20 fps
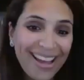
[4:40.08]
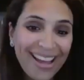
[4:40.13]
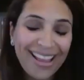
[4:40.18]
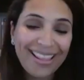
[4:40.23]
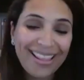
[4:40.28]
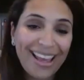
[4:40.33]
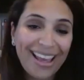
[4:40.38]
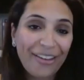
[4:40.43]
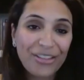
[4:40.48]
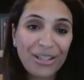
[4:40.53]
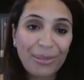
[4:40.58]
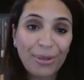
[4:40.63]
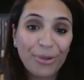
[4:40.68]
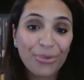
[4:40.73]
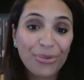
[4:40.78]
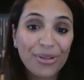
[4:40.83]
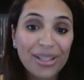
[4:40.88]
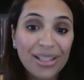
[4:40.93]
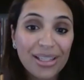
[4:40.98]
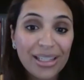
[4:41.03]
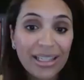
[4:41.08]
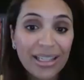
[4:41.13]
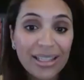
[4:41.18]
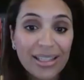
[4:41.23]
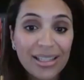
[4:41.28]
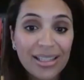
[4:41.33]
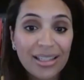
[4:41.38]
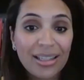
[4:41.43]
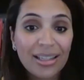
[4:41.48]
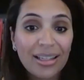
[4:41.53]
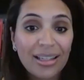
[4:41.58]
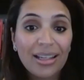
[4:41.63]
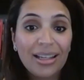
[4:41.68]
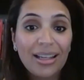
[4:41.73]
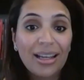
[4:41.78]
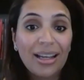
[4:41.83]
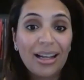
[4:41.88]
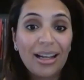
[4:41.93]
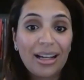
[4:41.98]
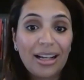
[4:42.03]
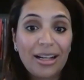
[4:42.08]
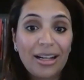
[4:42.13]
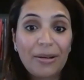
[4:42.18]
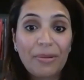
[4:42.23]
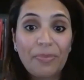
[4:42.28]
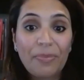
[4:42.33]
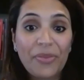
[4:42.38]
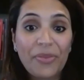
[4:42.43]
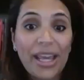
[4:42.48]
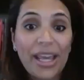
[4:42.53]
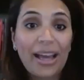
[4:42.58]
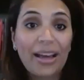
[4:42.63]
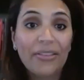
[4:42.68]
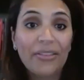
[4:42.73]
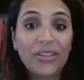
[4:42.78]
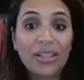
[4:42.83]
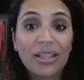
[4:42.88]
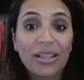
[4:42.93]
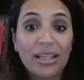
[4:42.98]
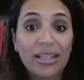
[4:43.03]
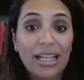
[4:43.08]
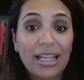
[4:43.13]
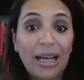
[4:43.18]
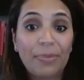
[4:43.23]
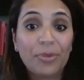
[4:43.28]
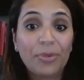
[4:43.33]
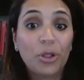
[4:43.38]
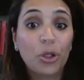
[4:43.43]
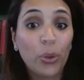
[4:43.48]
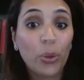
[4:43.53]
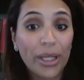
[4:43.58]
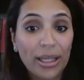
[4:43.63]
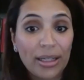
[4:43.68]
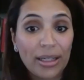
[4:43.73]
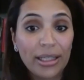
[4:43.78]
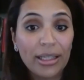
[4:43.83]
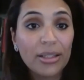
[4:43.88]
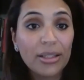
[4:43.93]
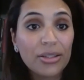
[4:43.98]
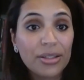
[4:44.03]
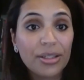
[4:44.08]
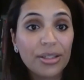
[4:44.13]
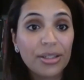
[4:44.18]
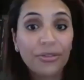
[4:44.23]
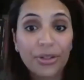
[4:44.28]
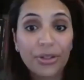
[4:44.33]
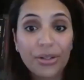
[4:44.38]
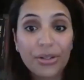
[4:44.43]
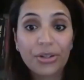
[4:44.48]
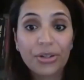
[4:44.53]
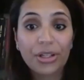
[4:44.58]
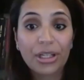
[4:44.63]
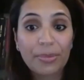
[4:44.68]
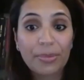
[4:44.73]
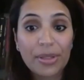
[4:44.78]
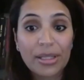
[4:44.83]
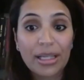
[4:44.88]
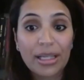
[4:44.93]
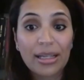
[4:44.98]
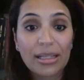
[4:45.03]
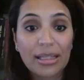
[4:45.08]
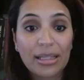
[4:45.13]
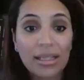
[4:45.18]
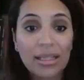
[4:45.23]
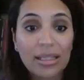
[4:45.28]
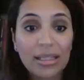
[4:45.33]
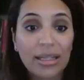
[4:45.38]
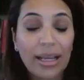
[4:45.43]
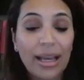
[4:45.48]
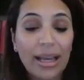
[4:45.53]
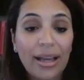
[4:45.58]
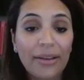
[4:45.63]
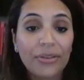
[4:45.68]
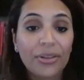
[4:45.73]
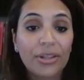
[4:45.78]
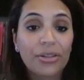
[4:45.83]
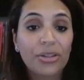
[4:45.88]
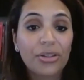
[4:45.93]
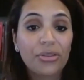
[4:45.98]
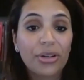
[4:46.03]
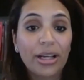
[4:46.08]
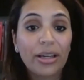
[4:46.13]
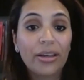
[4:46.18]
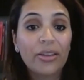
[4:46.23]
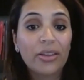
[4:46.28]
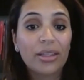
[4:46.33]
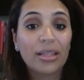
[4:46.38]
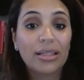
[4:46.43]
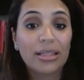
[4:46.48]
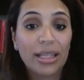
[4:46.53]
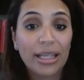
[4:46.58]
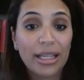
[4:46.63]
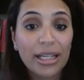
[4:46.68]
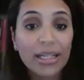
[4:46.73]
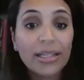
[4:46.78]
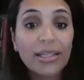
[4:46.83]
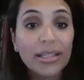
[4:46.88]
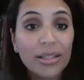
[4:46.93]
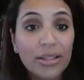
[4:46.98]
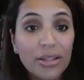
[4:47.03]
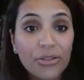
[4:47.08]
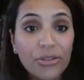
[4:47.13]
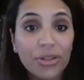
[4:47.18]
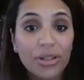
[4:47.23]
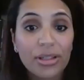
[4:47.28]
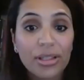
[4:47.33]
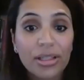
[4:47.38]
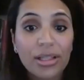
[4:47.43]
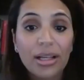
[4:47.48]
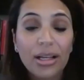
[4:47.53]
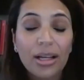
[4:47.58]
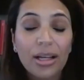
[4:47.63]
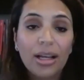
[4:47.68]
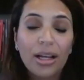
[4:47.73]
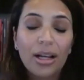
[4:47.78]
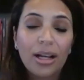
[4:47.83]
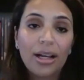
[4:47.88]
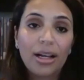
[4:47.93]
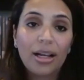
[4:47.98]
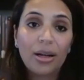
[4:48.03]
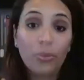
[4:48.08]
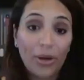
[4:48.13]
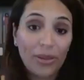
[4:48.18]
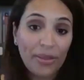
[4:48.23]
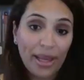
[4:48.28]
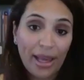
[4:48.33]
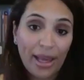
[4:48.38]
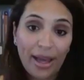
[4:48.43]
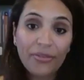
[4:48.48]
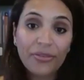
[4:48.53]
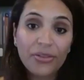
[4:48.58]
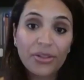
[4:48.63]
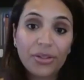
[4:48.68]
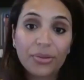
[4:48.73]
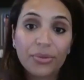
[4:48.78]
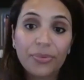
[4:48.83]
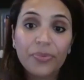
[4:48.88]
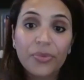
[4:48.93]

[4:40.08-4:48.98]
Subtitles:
They have to be resilient. They have to adapt quickly to different circumstances and have the strength to take decisions when they have to.